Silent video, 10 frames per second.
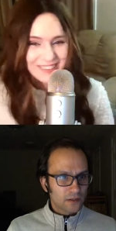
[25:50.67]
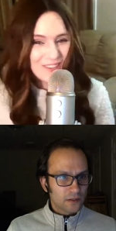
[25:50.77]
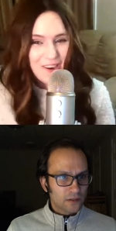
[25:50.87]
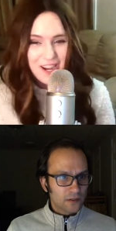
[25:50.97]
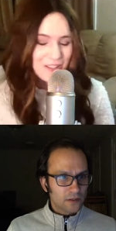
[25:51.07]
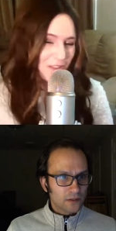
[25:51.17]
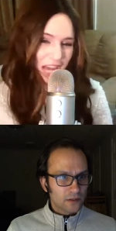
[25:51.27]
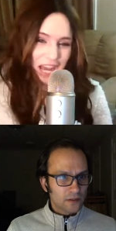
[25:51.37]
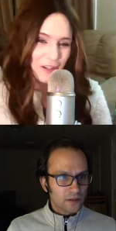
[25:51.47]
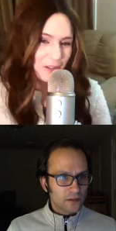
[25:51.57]
Speaker 1: no, I do
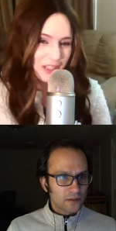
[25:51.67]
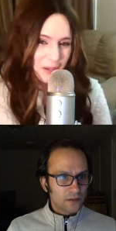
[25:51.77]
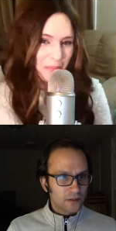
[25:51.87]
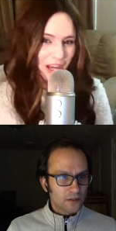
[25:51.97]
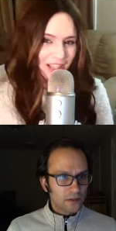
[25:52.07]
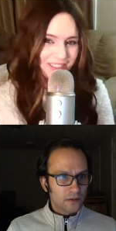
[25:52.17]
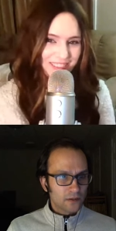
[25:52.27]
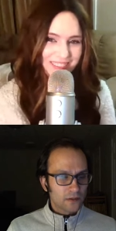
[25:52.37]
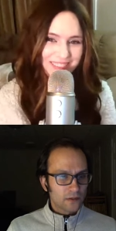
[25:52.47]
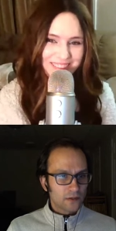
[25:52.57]
not know what a baht
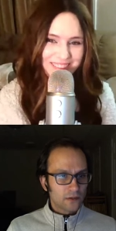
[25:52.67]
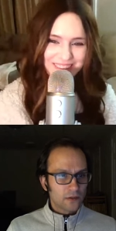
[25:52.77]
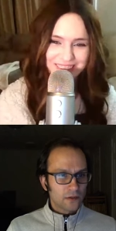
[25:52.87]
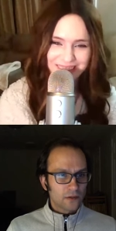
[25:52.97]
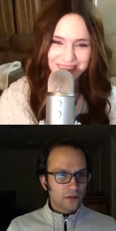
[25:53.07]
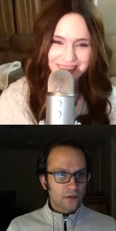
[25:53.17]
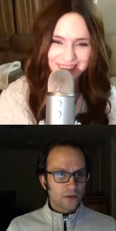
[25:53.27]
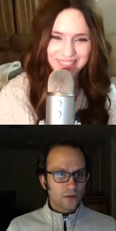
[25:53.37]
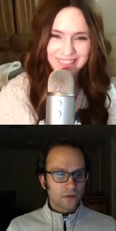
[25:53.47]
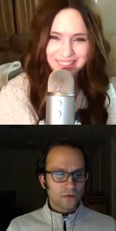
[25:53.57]
is.
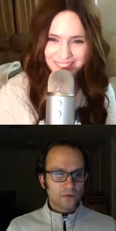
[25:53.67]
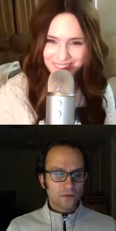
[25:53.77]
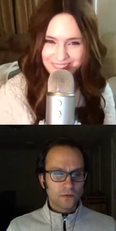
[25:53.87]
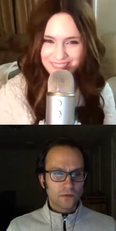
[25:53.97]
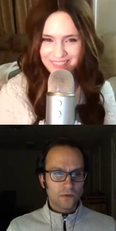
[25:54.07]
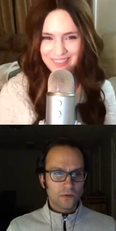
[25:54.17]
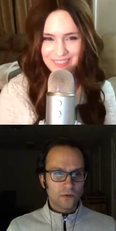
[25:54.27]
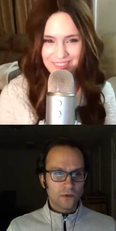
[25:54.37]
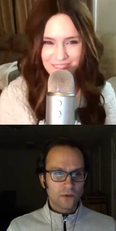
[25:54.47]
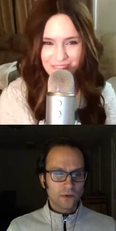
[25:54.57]

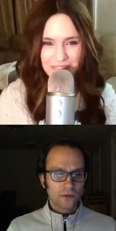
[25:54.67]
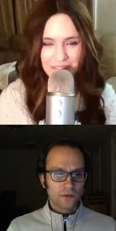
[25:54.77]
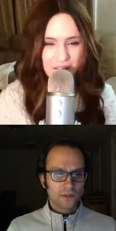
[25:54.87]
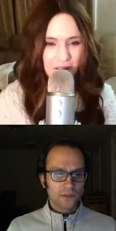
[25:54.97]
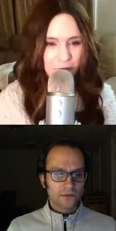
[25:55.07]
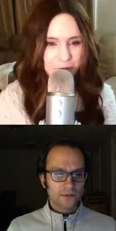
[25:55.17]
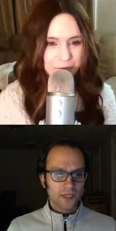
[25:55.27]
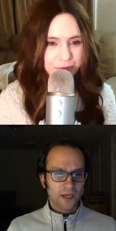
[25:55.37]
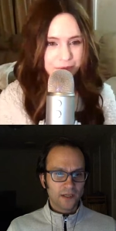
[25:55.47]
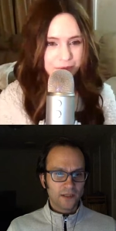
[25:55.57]
Speaker 2: oh. So
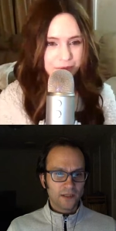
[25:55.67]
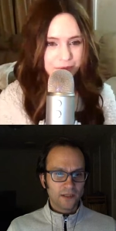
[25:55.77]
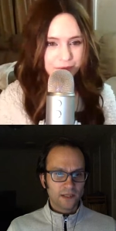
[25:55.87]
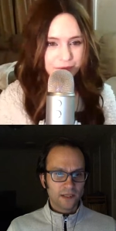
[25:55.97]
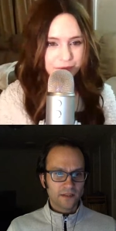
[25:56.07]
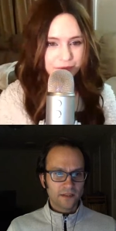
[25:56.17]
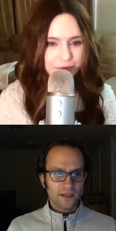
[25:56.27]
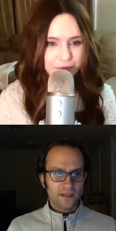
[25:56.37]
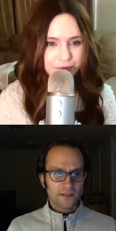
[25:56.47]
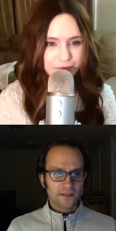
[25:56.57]
Thailand? I
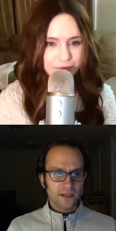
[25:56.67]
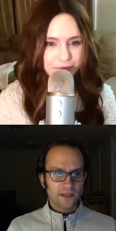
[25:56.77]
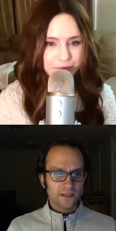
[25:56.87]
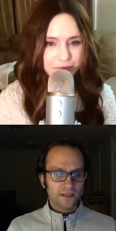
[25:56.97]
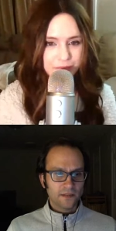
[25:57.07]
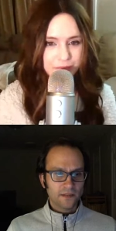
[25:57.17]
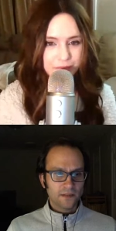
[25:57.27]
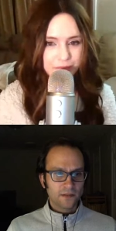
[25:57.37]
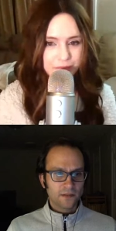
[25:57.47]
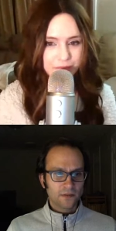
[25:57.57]
think it's Thailand.
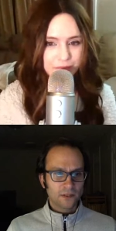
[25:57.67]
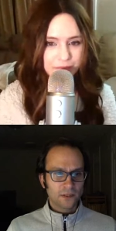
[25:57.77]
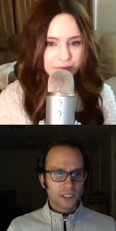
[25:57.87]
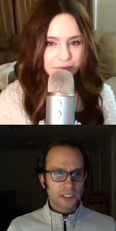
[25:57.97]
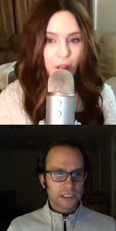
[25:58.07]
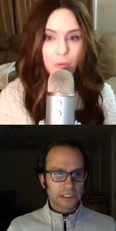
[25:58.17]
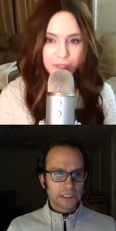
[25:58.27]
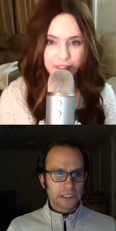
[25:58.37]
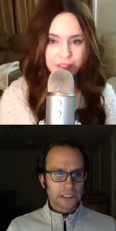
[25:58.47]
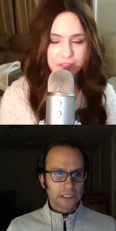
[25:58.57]
Oh,
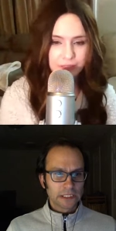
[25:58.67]
really?